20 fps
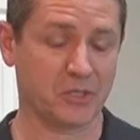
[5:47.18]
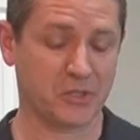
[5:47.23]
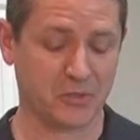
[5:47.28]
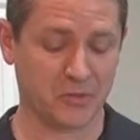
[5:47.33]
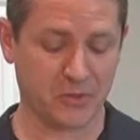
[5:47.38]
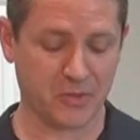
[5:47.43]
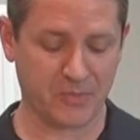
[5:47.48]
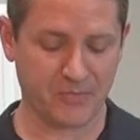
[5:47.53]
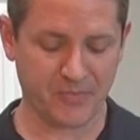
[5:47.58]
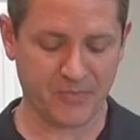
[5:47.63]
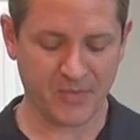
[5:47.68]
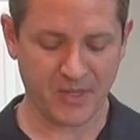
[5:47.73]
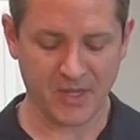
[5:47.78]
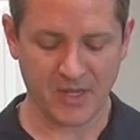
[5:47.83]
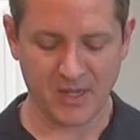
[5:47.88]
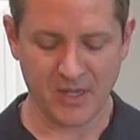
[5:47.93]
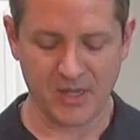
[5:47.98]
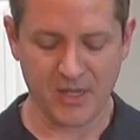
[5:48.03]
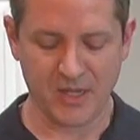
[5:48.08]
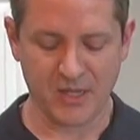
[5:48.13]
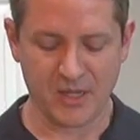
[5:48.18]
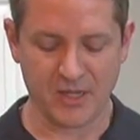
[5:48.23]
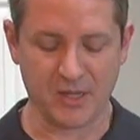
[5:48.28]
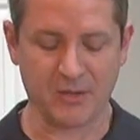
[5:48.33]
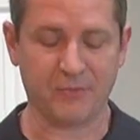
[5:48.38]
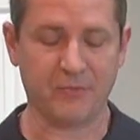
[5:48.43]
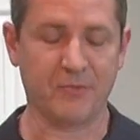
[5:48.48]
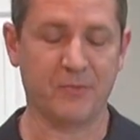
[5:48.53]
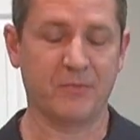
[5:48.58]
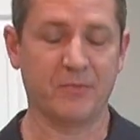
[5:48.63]
store.
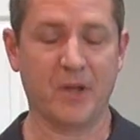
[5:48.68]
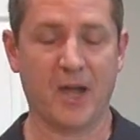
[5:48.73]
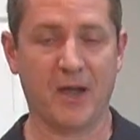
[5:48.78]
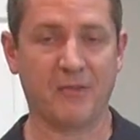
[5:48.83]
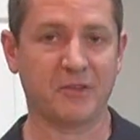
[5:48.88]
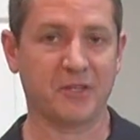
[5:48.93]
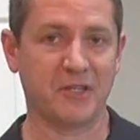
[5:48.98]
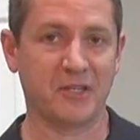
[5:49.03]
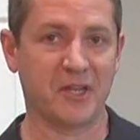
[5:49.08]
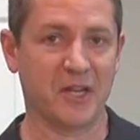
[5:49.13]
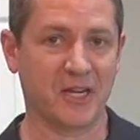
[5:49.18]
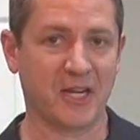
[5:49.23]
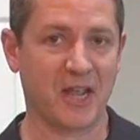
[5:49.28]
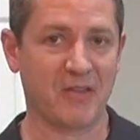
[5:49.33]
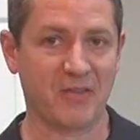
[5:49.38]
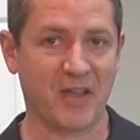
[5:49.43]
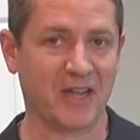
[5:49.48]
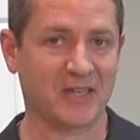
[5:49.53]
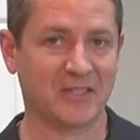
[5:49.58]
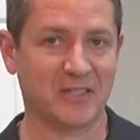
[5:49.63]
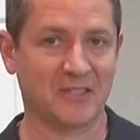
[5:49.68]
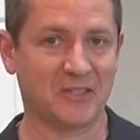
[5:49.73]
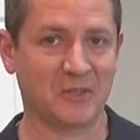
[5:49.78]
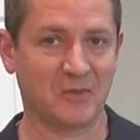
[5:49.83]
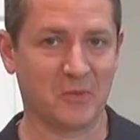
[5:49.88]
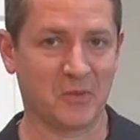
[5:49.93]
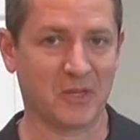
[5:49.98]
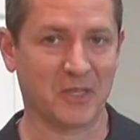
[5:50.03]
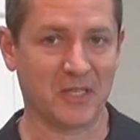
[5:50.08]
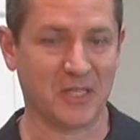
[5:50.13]
Obviously you're not going to have access
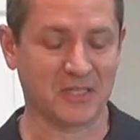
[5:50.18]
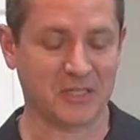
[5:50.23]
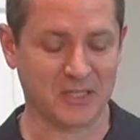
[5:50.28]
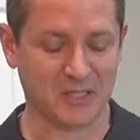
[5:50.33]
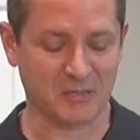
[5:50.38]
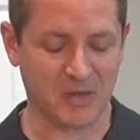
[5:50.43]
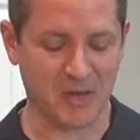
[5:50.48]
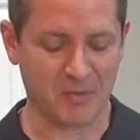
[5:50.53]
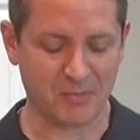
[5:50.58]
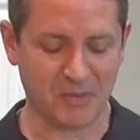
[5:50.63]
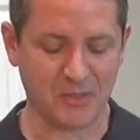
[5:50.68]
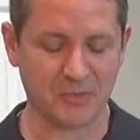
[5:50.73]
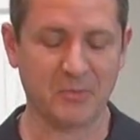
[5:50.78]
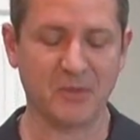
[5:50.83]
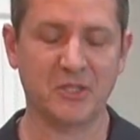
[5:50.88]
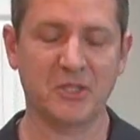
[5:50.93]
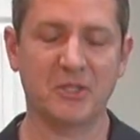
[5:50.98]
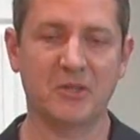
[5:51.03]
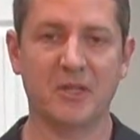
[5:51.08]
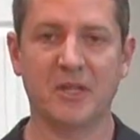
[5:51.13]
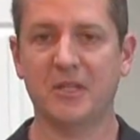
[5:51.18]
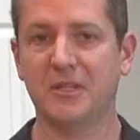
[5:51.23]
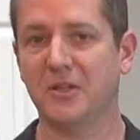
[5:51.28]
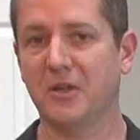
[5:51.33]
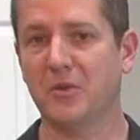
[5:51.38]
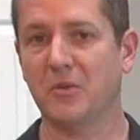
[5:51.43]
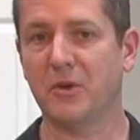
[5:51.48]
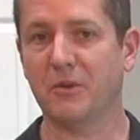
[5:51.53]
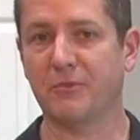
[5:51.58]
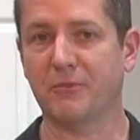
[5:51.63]
to one of Leslie's peppers, but you
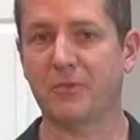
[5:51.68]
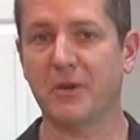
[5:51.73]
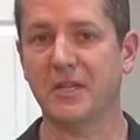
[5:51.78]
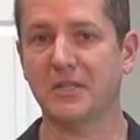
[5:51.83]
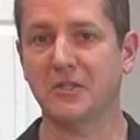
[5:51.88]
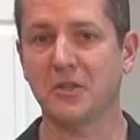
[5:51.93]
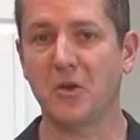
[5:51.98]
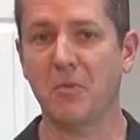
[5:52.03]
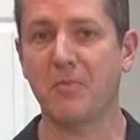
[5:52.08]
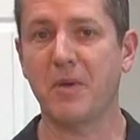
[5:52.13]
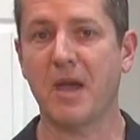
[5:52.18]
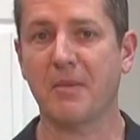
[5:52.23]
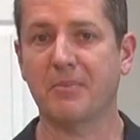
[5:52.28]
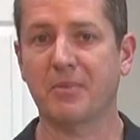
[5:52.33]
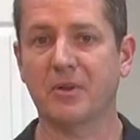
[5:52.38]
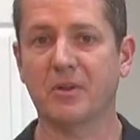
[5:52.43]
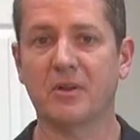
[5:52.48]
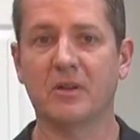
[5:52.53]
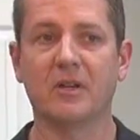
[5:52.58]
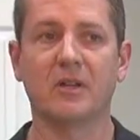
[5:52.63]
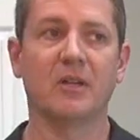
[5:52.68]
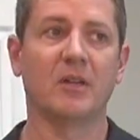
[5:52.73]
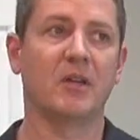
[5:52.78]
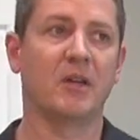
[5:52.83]
know, a Fresno pepper,